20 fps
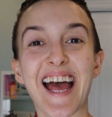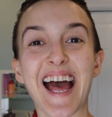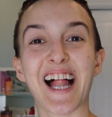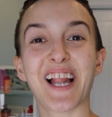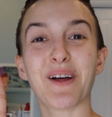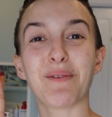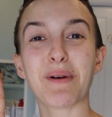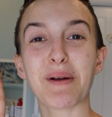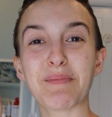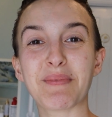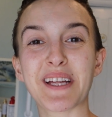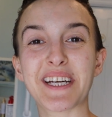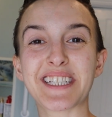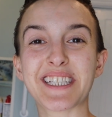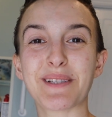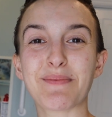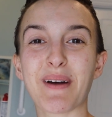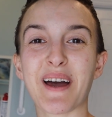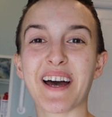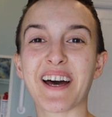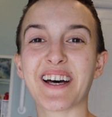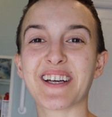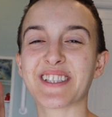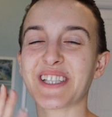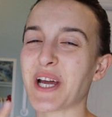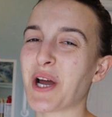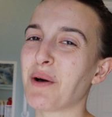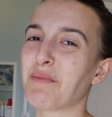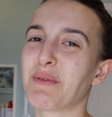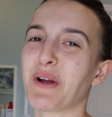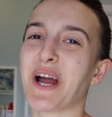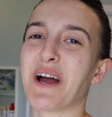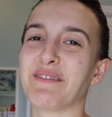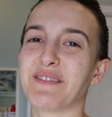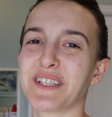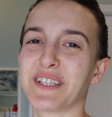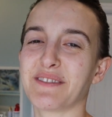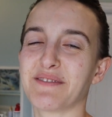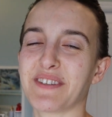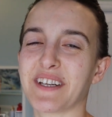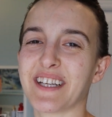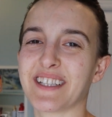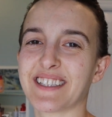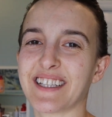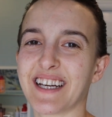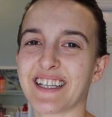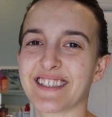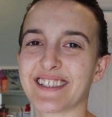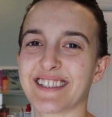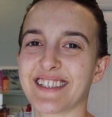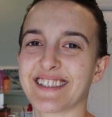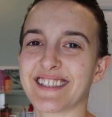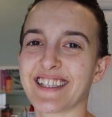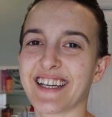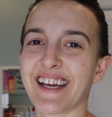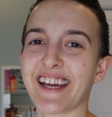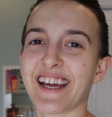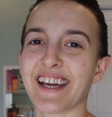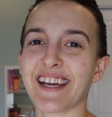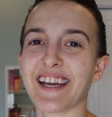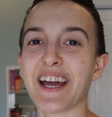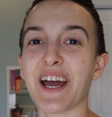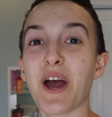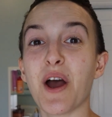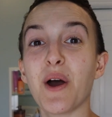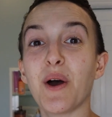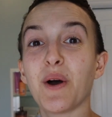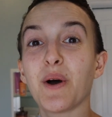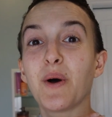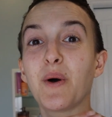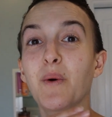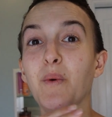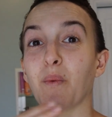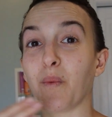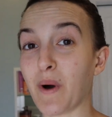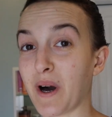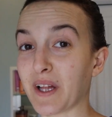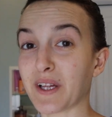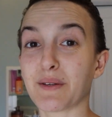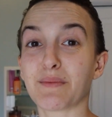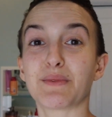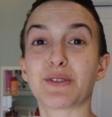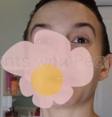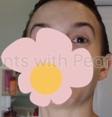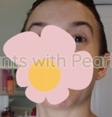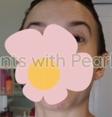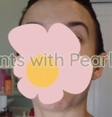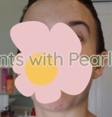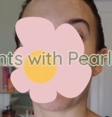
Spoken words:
my planty pals, I hope you're having a fantastic day. Welcome to my